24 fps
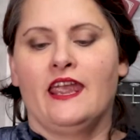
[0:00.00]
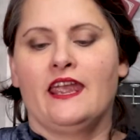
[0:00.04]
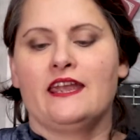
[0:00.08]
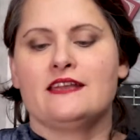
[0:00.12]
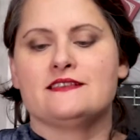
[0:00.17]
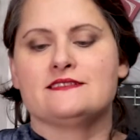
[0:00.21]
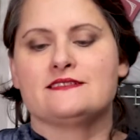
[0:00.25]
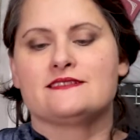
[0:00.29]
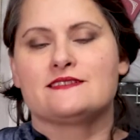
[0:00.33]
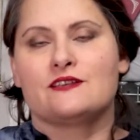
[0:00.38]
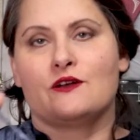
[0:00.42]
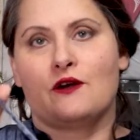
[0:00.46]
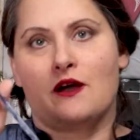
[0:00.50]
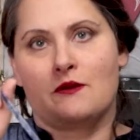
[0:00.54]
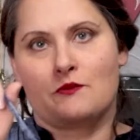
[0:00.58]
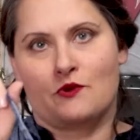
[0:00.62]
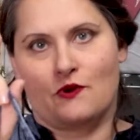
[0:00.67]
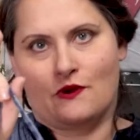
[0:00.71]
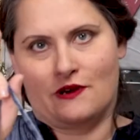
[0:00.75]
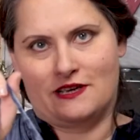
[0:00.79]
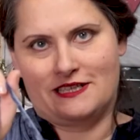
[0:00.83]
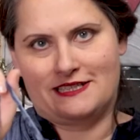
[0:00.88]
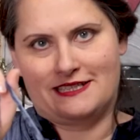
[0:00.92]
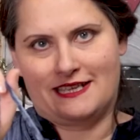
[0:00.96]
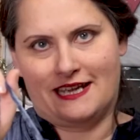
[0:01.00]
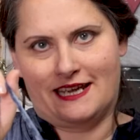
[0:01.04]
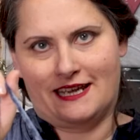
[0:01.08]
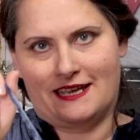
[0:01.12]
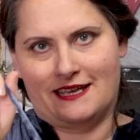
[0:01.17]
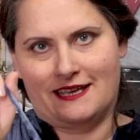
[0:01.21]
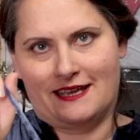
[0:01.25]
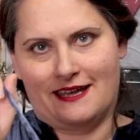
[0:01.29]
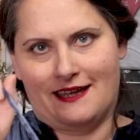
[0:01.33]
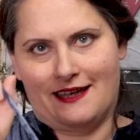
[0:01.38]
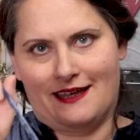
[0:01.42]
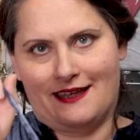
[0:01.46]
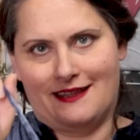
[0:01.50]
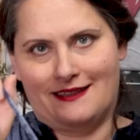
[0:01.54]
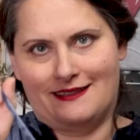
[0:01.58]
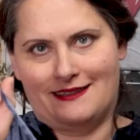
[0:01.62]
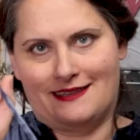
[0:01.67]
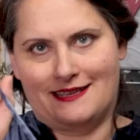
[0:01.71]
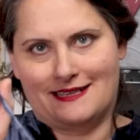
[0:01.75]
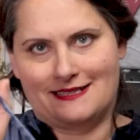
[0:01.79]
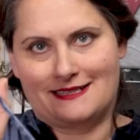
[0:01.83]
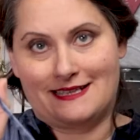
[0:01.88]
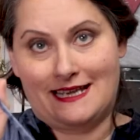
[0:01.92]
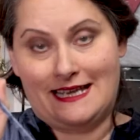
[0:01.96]
And so I'm going to take
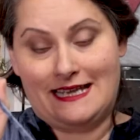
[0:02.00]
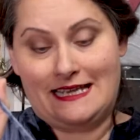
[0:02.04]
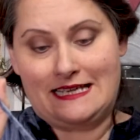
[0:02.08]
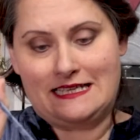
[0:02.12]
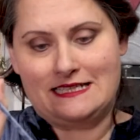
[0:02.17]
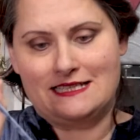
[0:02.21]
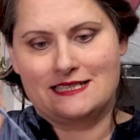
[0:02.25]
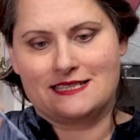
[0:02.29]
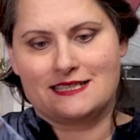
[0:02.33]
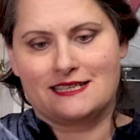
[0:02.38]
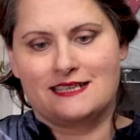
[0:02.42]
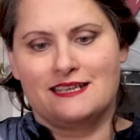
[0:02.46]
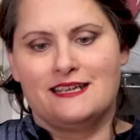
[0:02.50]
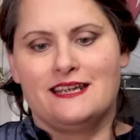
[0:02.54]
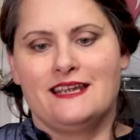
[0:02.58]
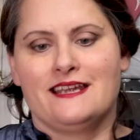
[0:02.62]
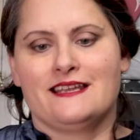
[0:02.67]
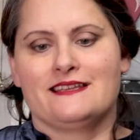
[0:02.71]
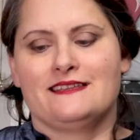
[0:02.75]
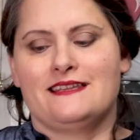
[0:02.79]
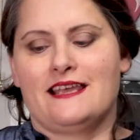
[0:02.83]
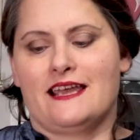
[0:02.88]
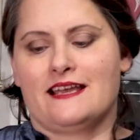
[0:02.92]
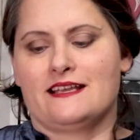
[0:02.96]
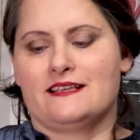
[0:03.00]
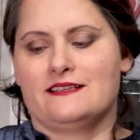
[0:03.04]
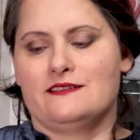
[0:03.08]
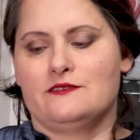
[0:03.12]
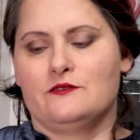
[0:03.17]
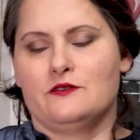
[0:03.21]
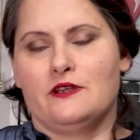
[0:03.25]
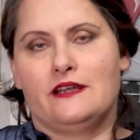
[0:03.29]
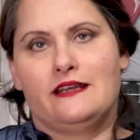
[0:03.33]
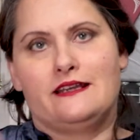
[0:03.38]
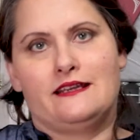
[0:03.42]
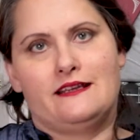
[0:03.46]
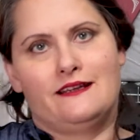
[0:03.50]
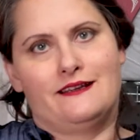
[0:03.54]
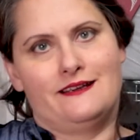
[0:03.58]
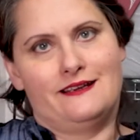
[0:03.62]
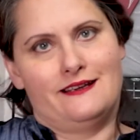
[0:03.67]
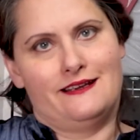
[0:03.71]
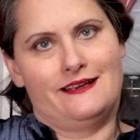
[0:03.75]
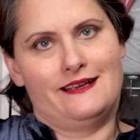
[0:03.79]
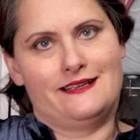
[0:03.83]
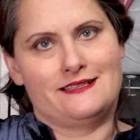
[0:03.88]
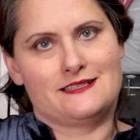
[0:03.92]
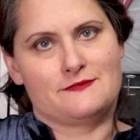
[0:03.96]
this end that
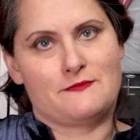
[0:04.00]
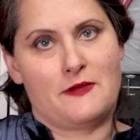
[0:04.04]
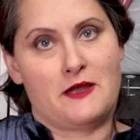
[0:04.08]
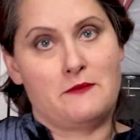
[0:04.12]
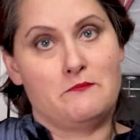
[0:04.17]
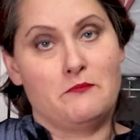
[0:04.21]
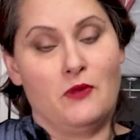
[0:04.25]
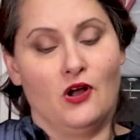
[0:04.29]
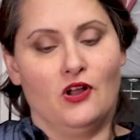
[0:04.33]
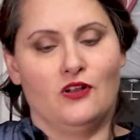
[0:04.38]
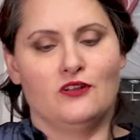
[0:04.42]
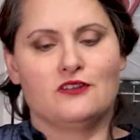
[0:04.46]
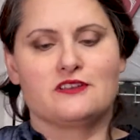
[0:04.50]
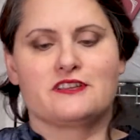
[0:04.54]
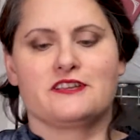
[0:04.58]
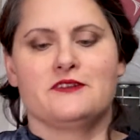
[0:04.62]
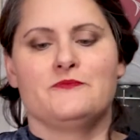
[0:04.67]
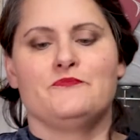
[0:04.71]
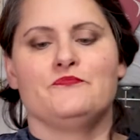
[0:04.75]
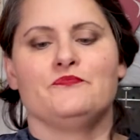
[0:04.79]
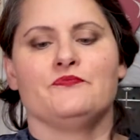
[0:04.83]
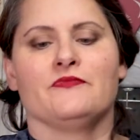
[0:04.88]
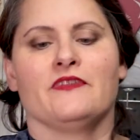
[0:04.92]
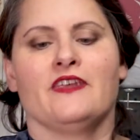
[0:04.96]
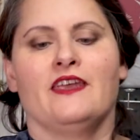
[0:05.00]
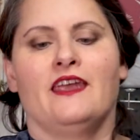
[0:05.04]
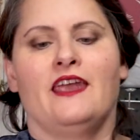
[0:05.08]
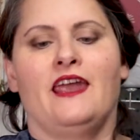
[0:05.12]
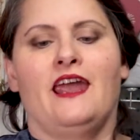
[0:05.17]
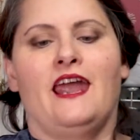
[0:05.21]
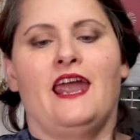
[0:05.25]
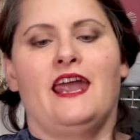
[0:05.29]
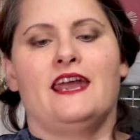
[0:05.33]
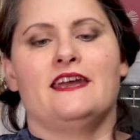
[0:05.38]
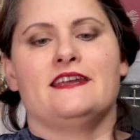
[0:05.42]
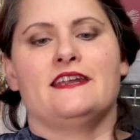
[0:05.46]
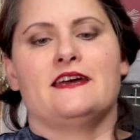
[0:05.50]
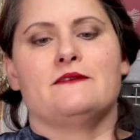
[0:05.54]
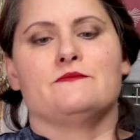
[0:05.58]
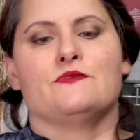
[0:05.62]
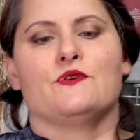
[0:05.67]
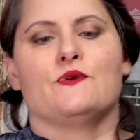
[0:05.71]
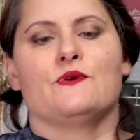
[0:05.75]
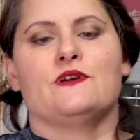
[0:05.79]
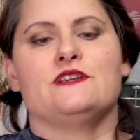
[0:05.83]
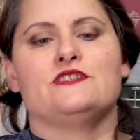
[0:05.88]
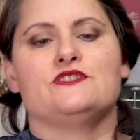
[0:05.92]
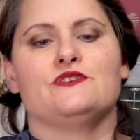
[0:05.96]
is my bulk and I'm
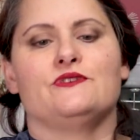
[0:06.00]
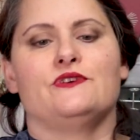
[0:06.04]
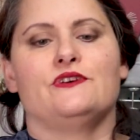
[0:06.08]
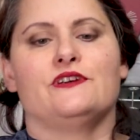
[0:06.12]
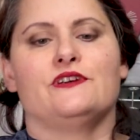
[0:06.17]
going to